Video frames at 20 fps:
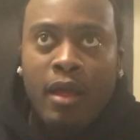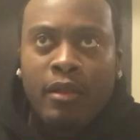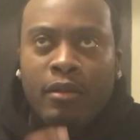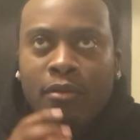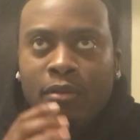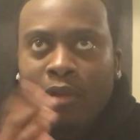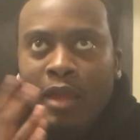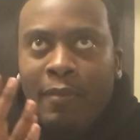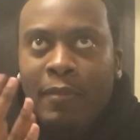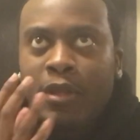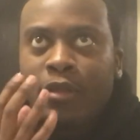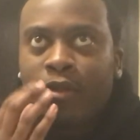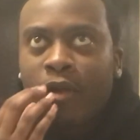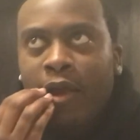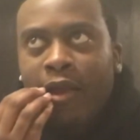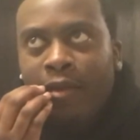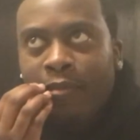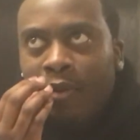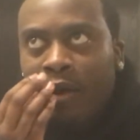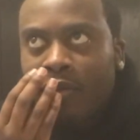Let me tell
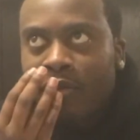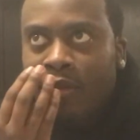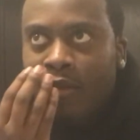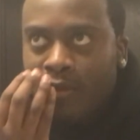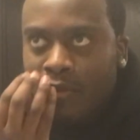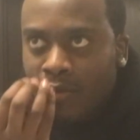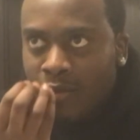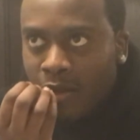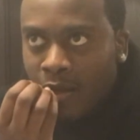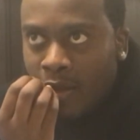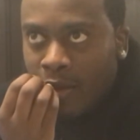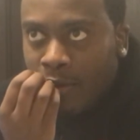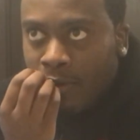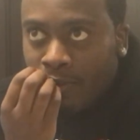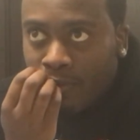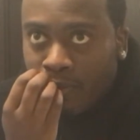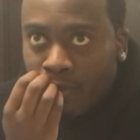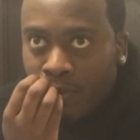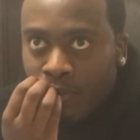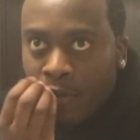you about this scene.
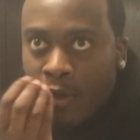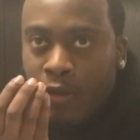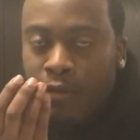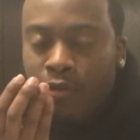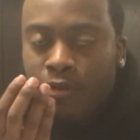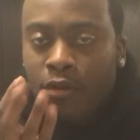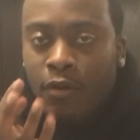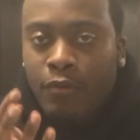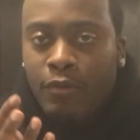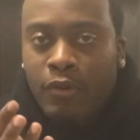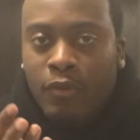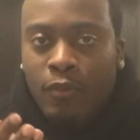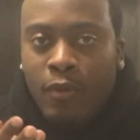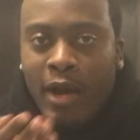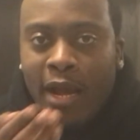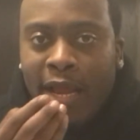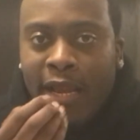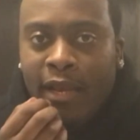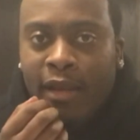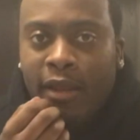So
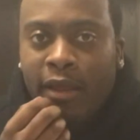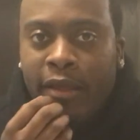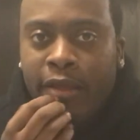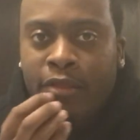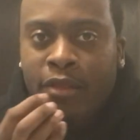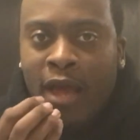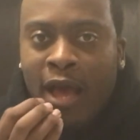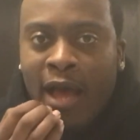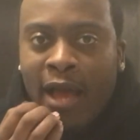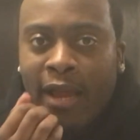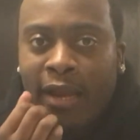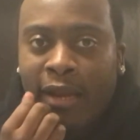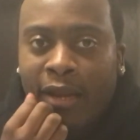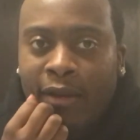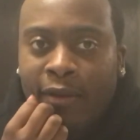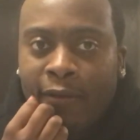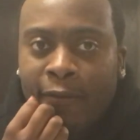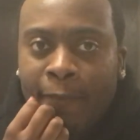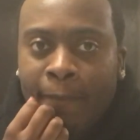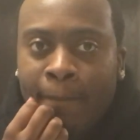Dwight is
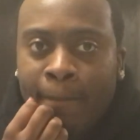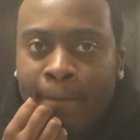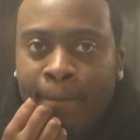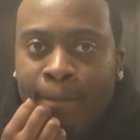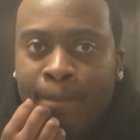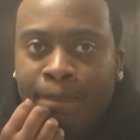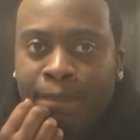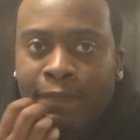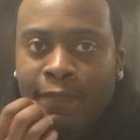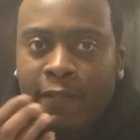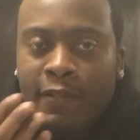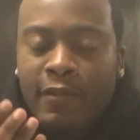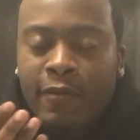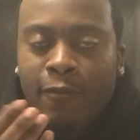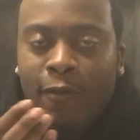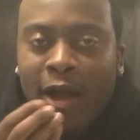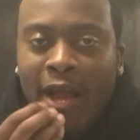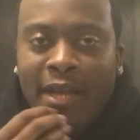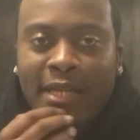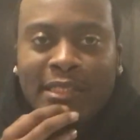hiding.
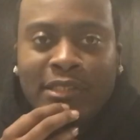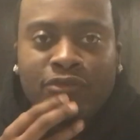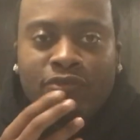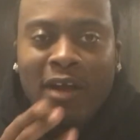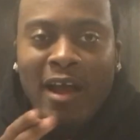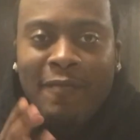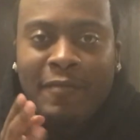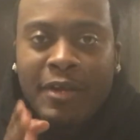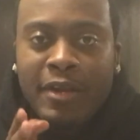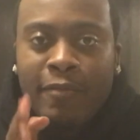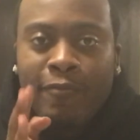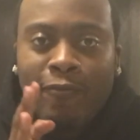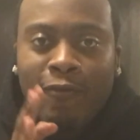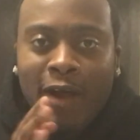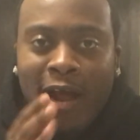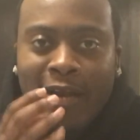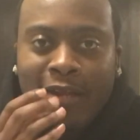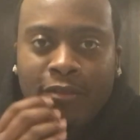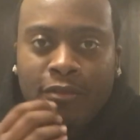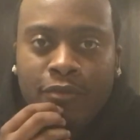Dwight is driving them
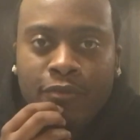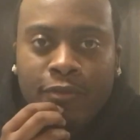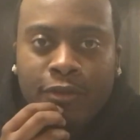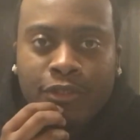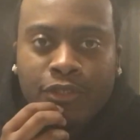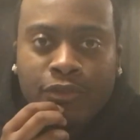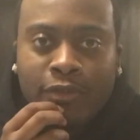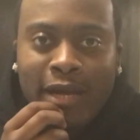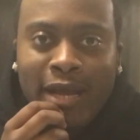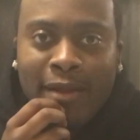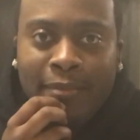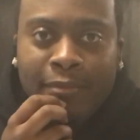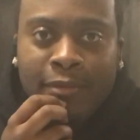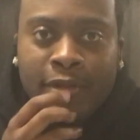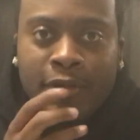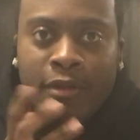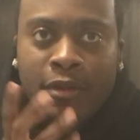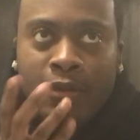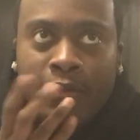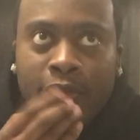right into a trap.
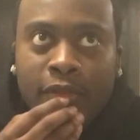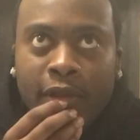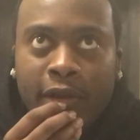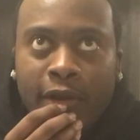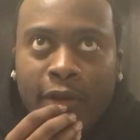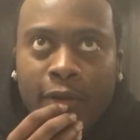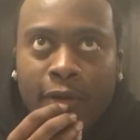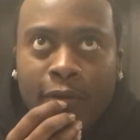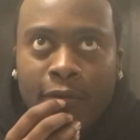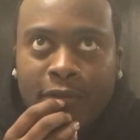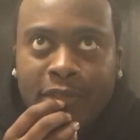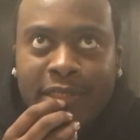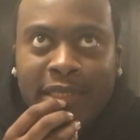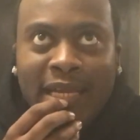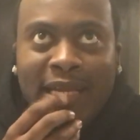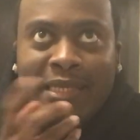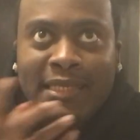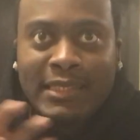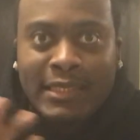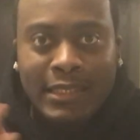The girl
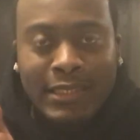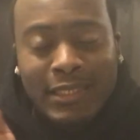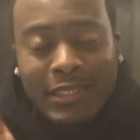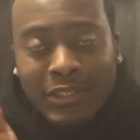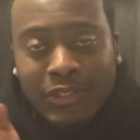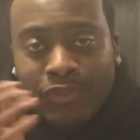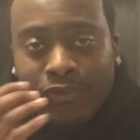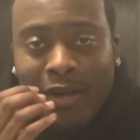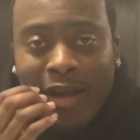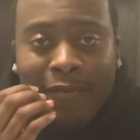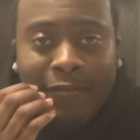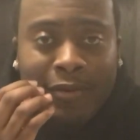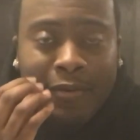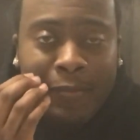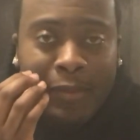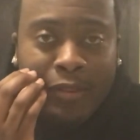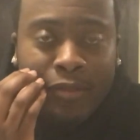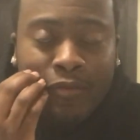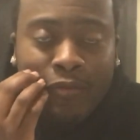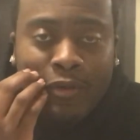says that he's driving them
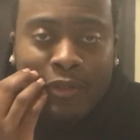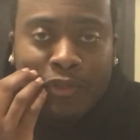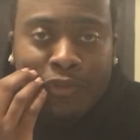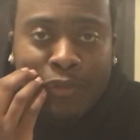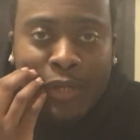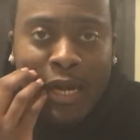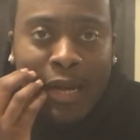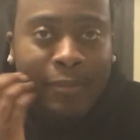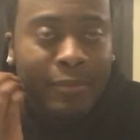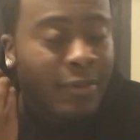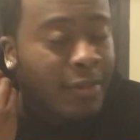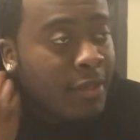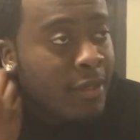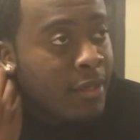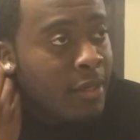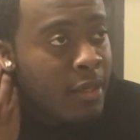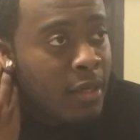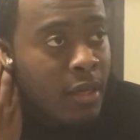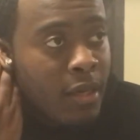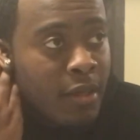into a trap.
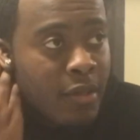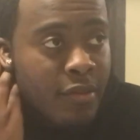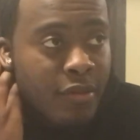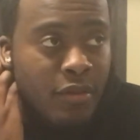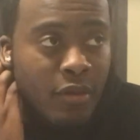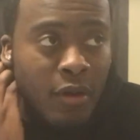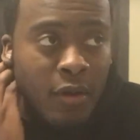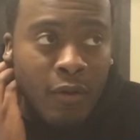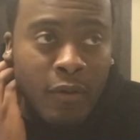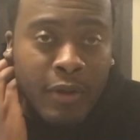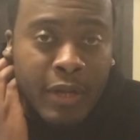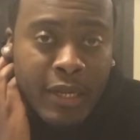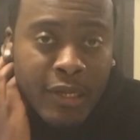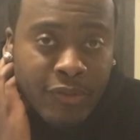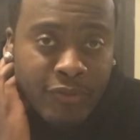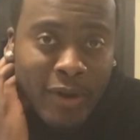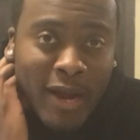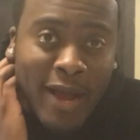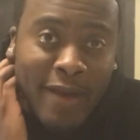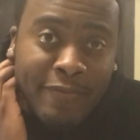So he
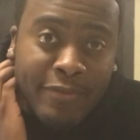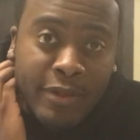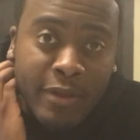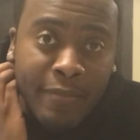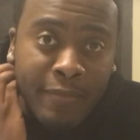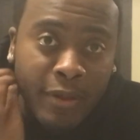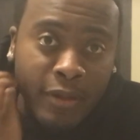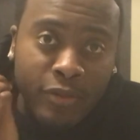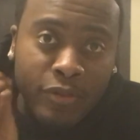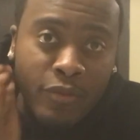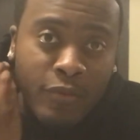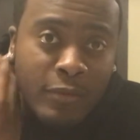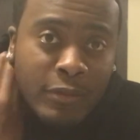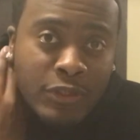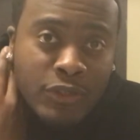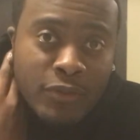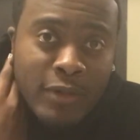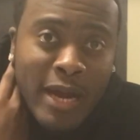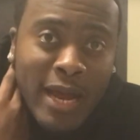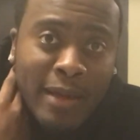drives them into a
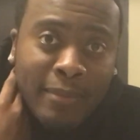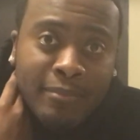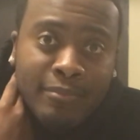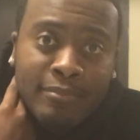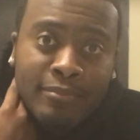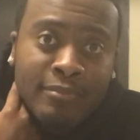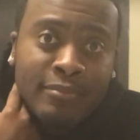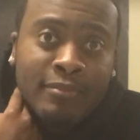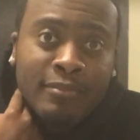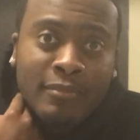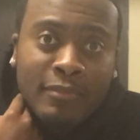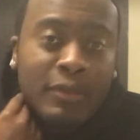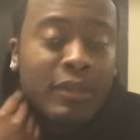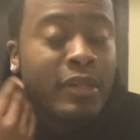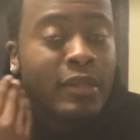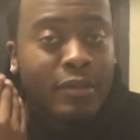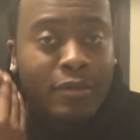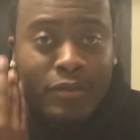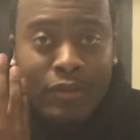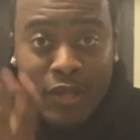trap.
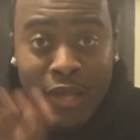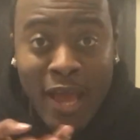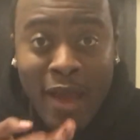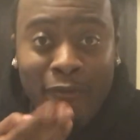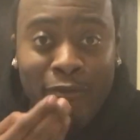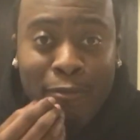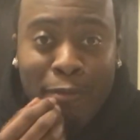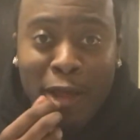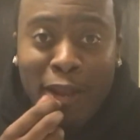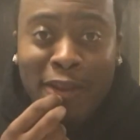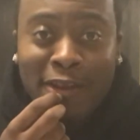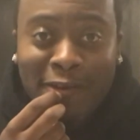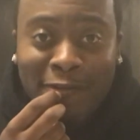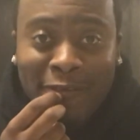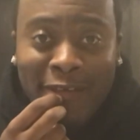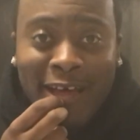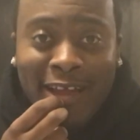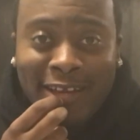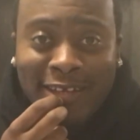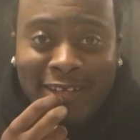See how repetitive that